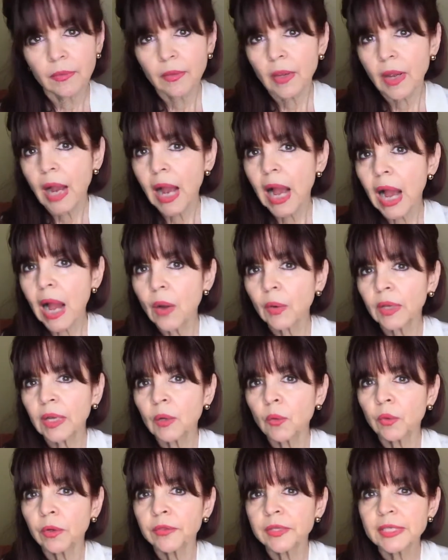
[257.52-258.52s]
How can
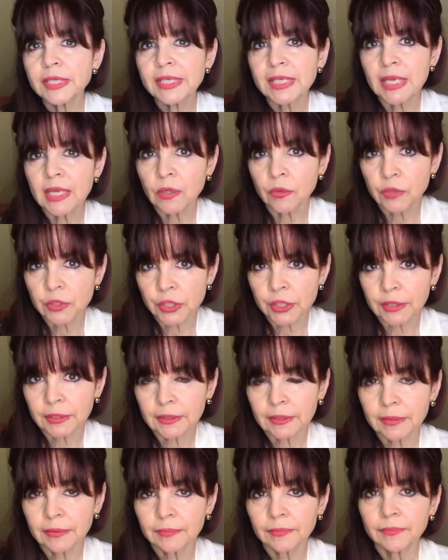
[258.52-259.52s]
we distinguish it?
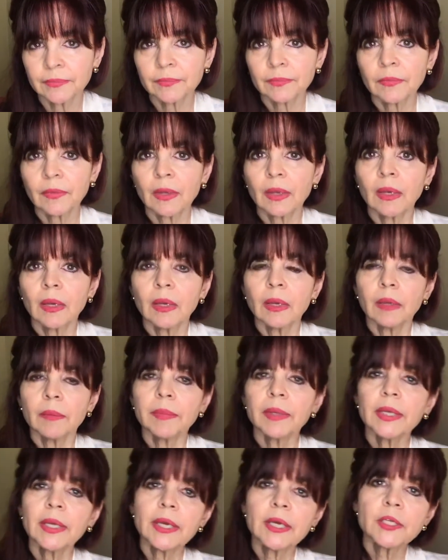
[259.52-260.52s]

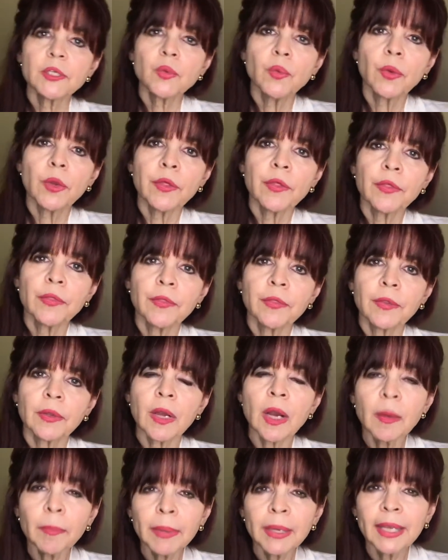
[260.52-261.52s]
Because with
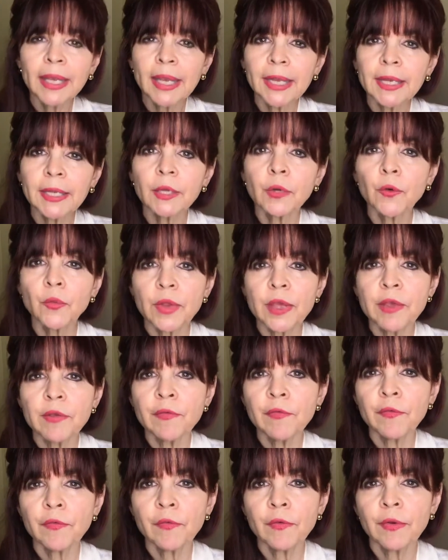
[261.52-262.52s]
complicated
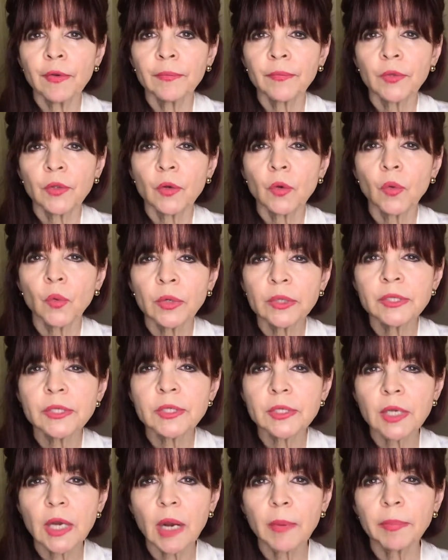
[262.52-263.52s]
grief, we
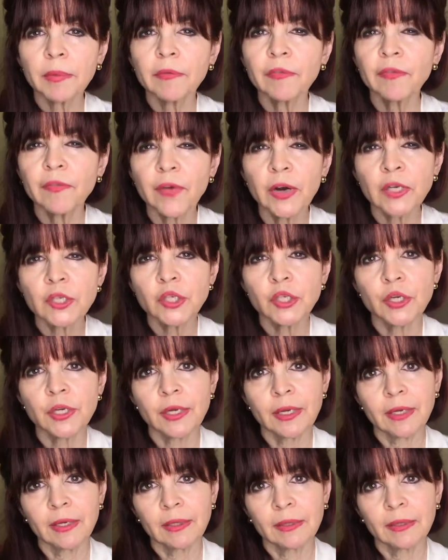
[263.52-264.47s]
stop functioning.